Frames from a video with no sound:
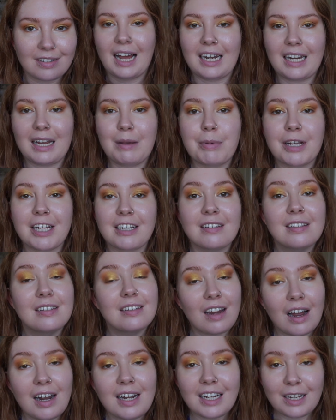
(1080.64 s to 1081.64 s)
and he begins
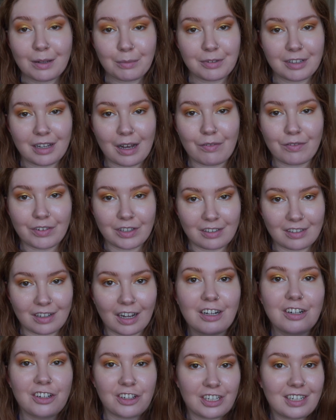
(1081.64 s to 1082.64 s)
styling himself as
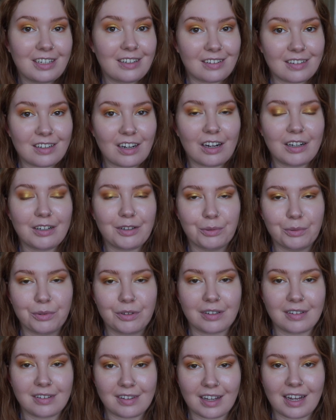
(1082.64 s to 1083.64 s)
such and his titles
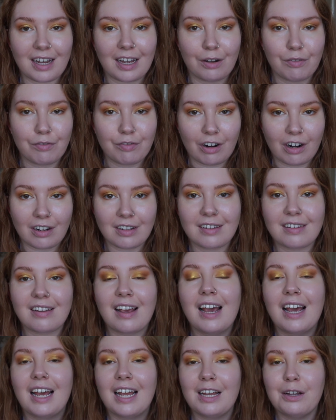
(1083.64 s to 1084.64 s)
as the King of France.
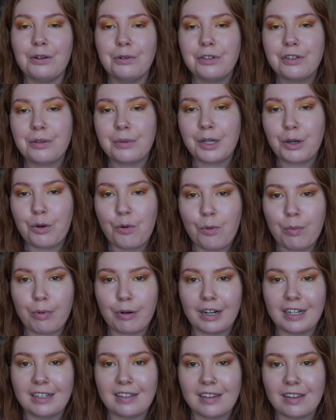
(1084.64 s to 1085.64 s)
He also
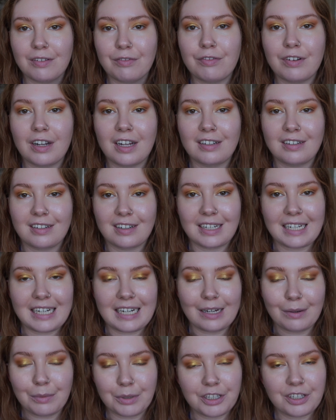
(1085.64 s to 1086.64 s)
incorporates the
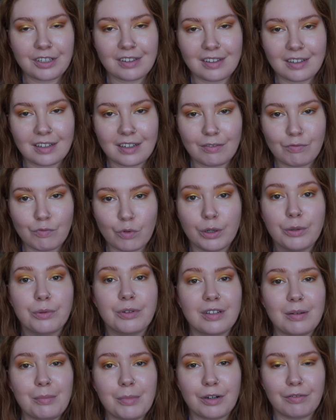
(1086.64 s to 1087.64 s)
fleur-de-lis, which is the royal
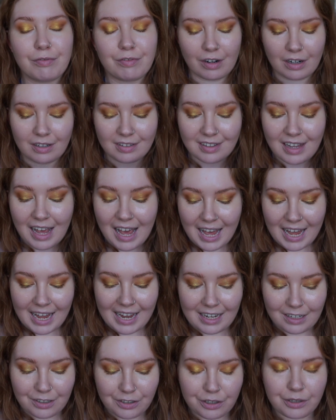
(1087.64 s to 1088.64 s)
symbol of France,
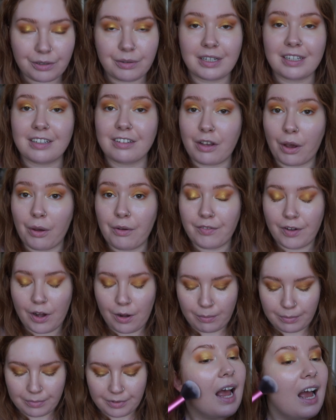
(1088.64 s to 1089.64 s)
into his coat of
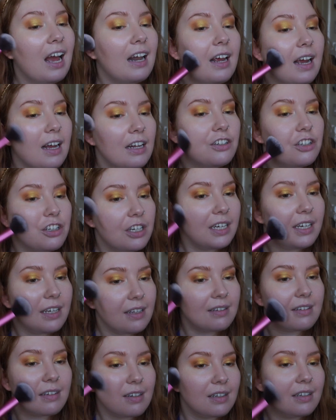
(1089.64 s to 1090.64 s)
arms. And it actually
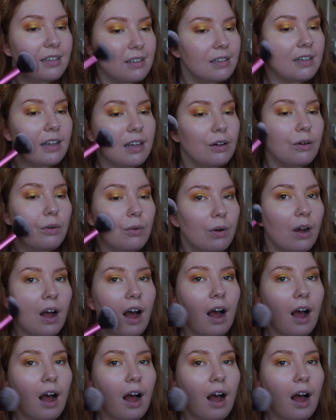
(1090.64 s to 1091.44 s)
isn't until